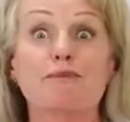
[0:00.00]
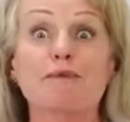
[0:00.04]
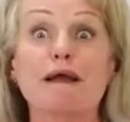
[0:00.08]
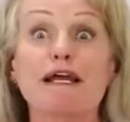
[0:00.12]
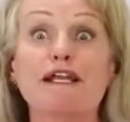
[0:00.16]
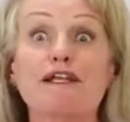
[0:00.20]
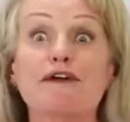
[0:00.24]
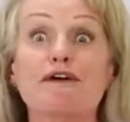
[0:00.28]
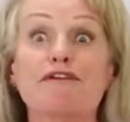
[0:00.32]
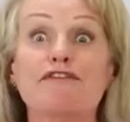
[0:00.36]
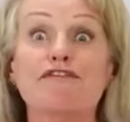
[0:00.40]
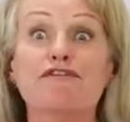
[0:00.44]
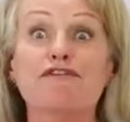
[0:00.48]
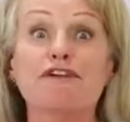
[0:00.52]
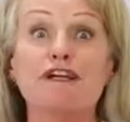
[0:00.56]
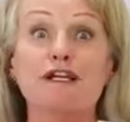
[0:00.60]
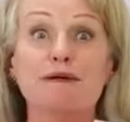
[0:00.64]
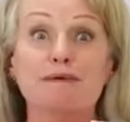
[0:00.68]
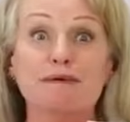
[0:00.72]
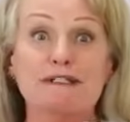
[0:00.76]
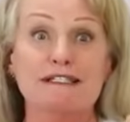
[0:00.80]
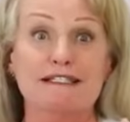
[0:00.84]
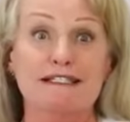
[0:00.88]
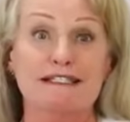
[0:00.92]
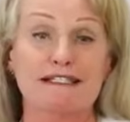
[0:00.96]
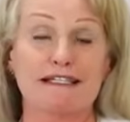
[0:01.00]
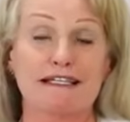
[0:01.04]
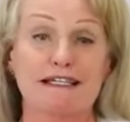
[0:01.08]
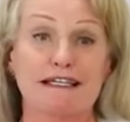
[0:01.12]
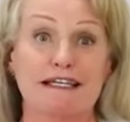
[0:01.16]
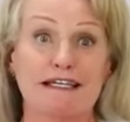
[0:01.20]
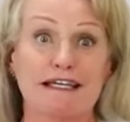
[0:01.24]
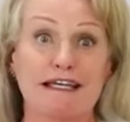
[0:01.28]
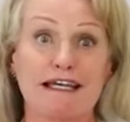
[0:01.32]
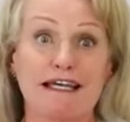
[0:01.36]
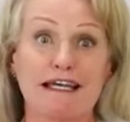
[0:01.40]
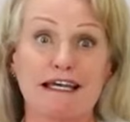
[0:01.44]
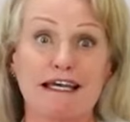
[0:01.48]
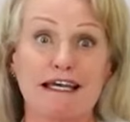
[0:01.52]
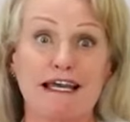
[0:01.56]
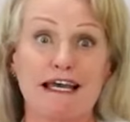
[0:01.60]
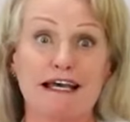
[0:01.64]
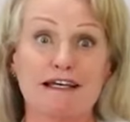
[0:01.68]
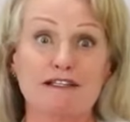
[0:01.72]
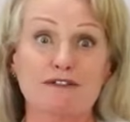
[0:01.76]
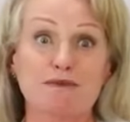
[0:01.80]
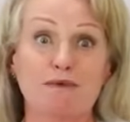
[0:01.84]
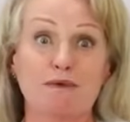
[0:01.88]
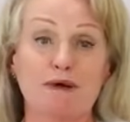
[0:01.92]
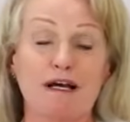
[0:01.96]
the radiofrequency
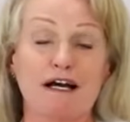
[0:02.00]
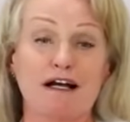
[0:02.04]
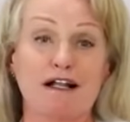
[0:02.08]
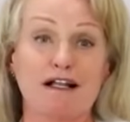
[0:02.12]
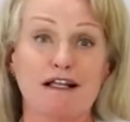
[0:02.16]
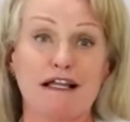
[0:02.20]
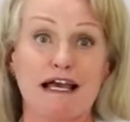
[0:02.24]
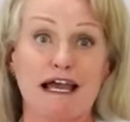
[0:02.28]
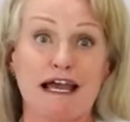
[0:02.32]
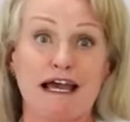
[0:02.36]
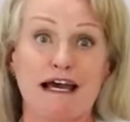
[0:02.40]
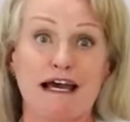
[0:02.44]
as well